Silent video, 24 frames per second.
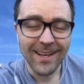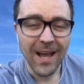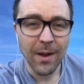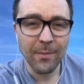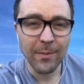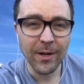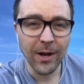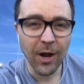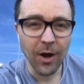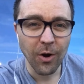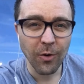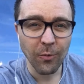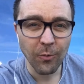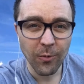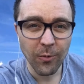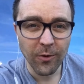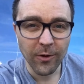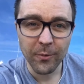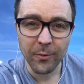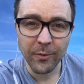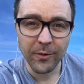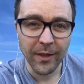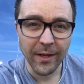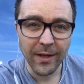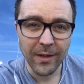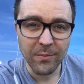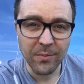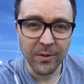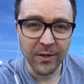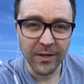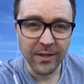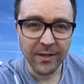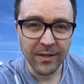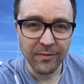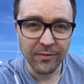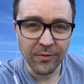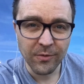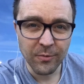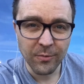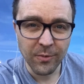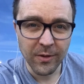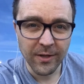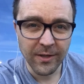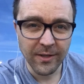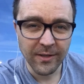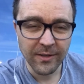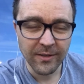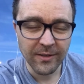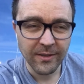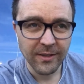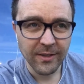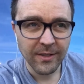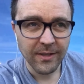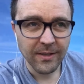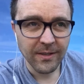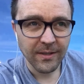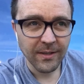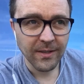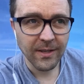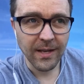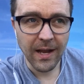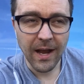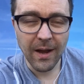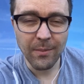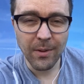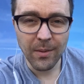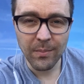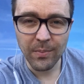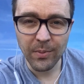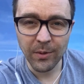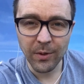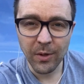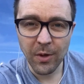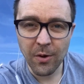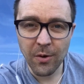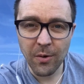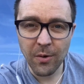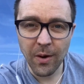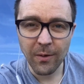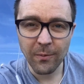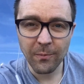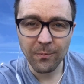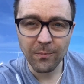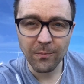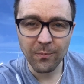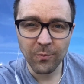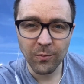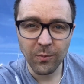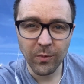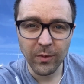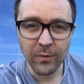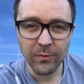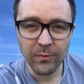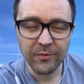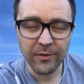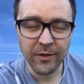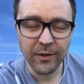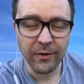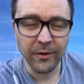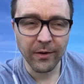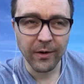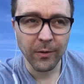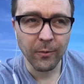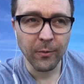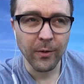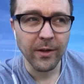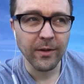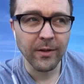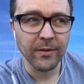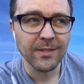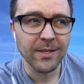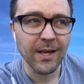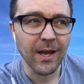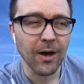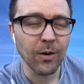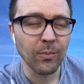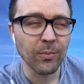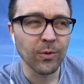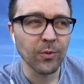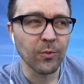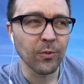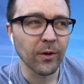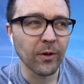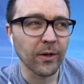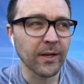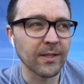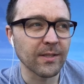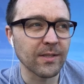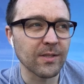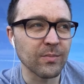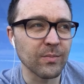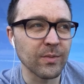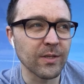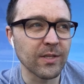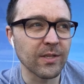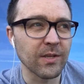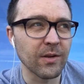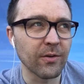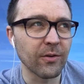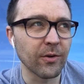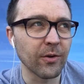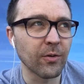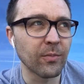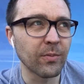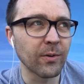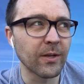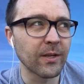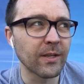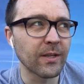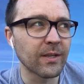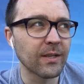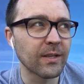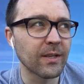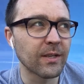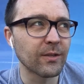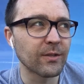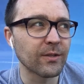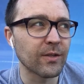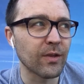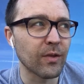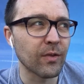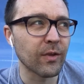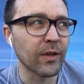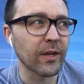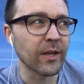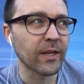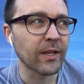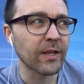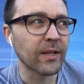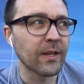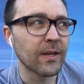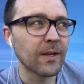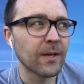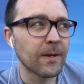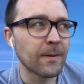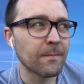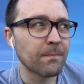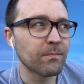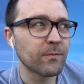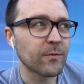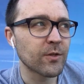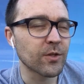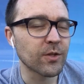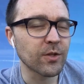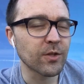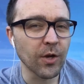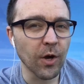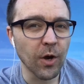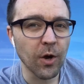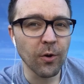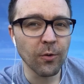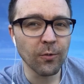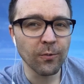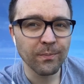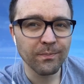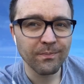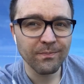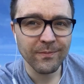I mean, I'll work with anybody. If you want to comment below, I'll we'll figure out a way to help you work on some material. But here's the thing just go.